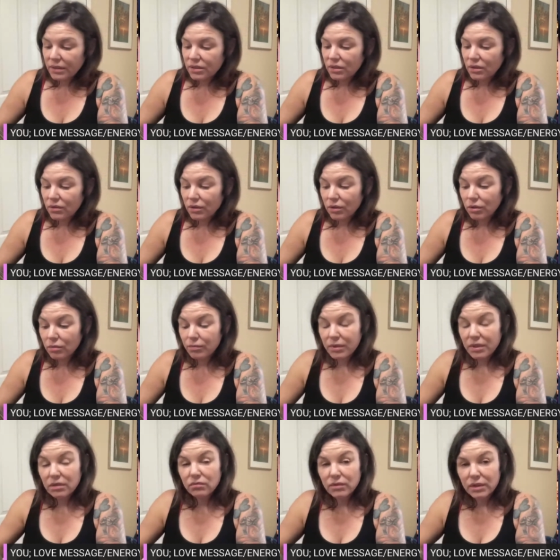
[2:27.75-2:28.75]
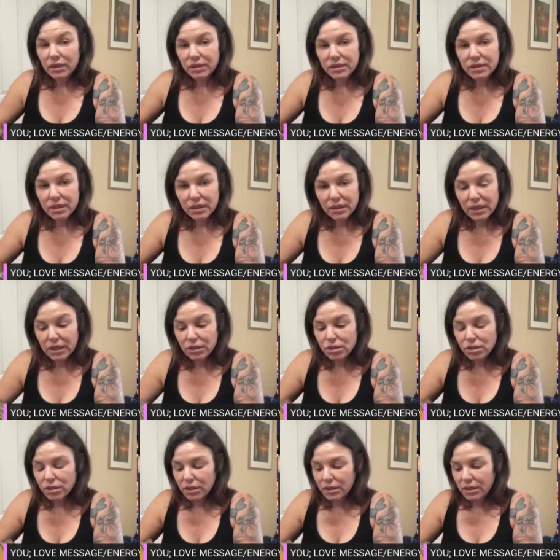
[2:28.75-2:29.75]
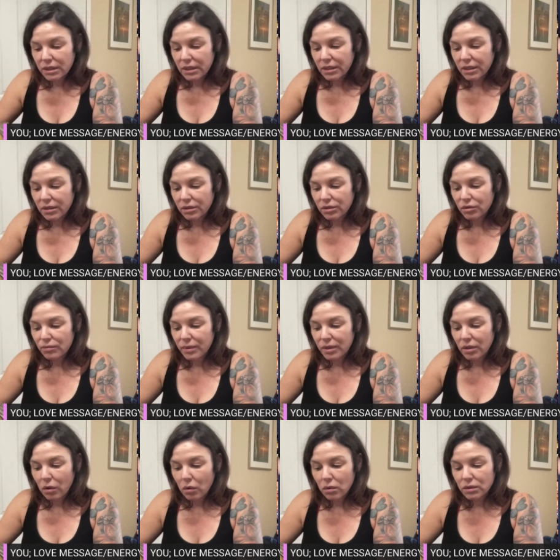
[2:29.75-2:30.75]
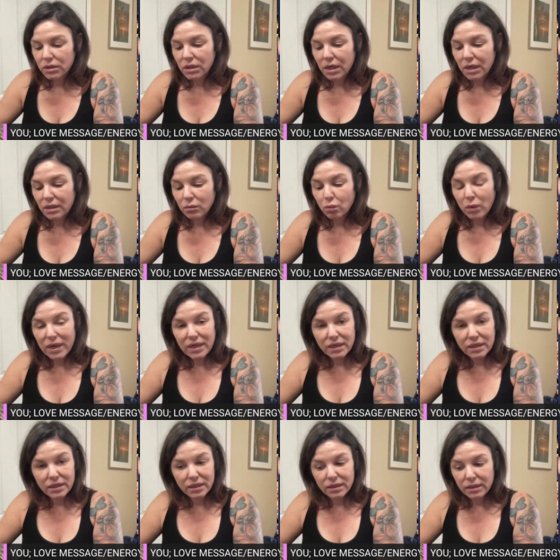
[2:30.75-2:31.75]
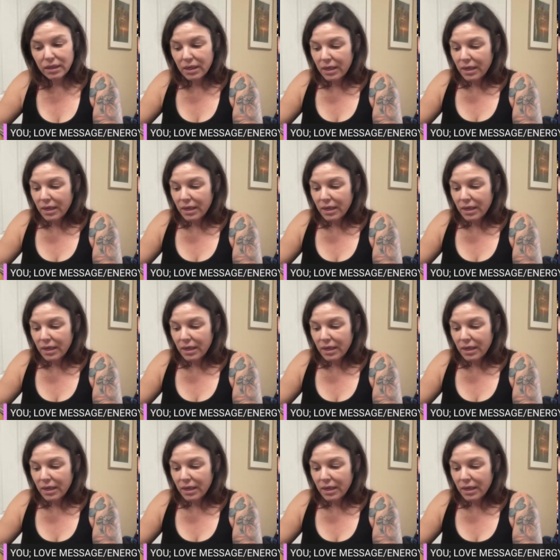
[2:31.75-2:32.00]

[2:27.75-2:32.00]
So there could be a reconciliation here. You've been holding on and waiting.